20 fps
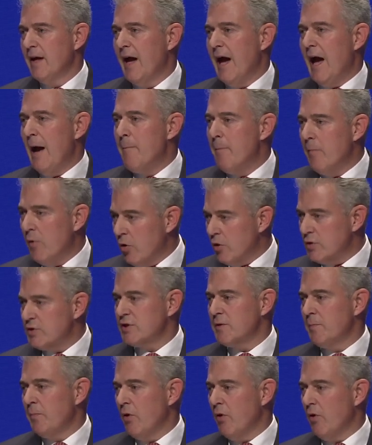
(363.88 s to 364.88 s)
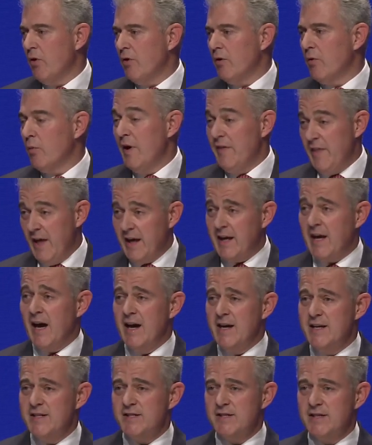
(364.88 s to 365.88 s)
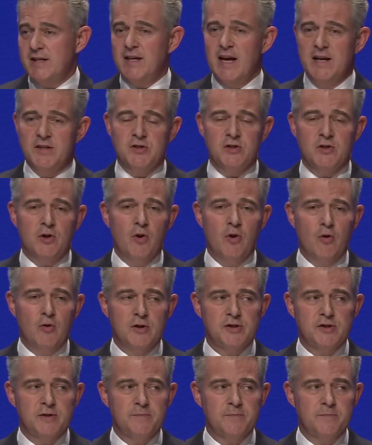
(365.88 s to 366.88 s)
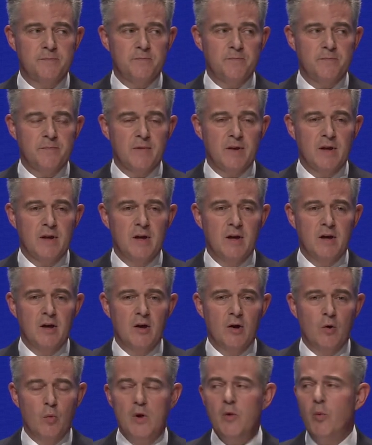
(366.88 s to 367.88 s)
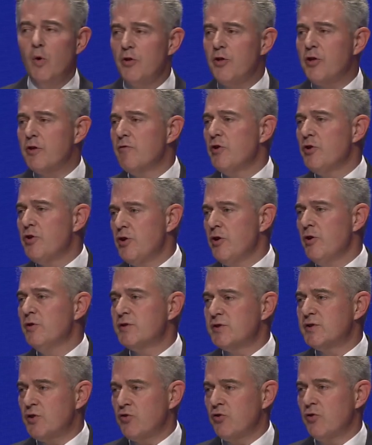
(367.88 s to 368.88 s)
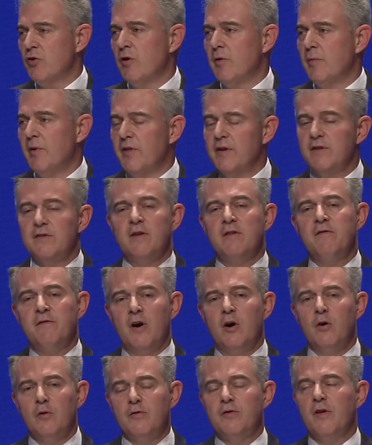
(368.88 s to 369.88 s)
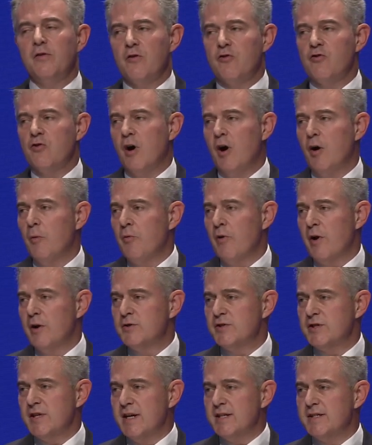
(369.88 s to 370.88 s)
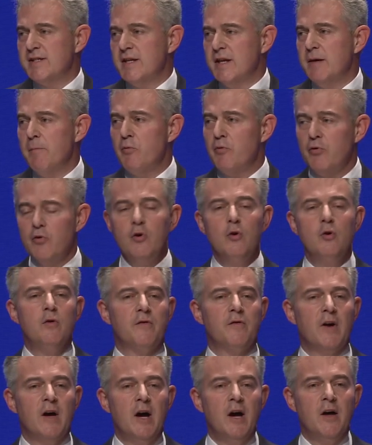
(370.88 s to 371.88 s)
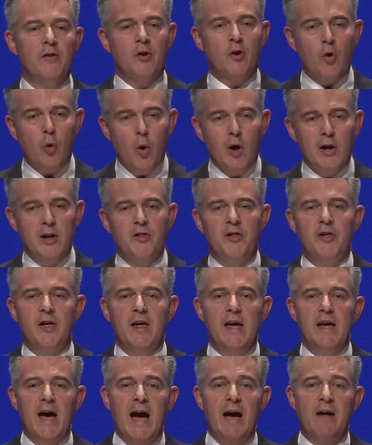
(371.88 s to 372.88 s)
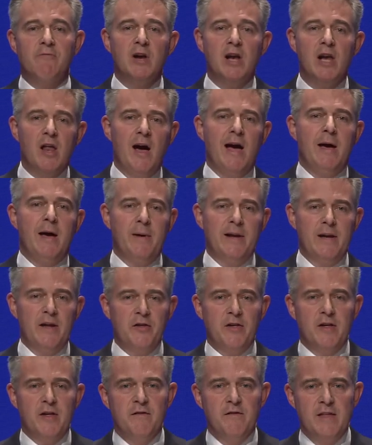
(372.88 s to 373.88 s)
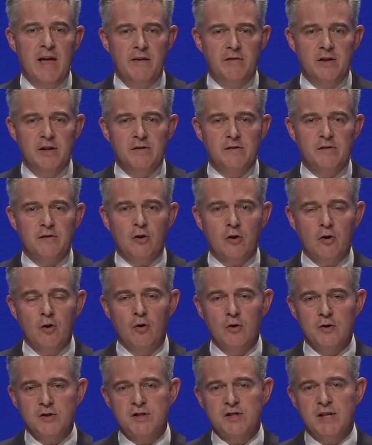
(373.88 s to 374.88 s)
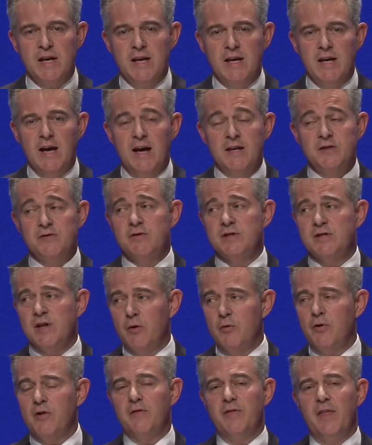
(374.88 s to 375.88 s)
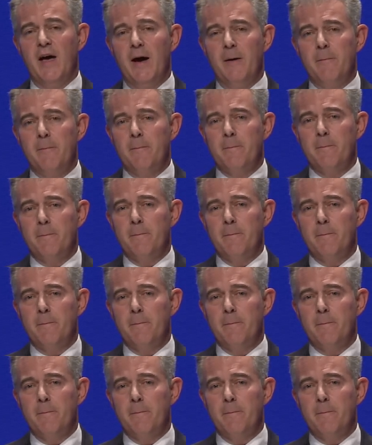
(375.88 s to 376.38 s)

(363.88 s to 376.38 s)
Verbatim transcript: and more support when their case gets to court. We want to reduce the trauma that's involved in the trial process and improve the quality and reliability of the evidence that courts see as a result of that.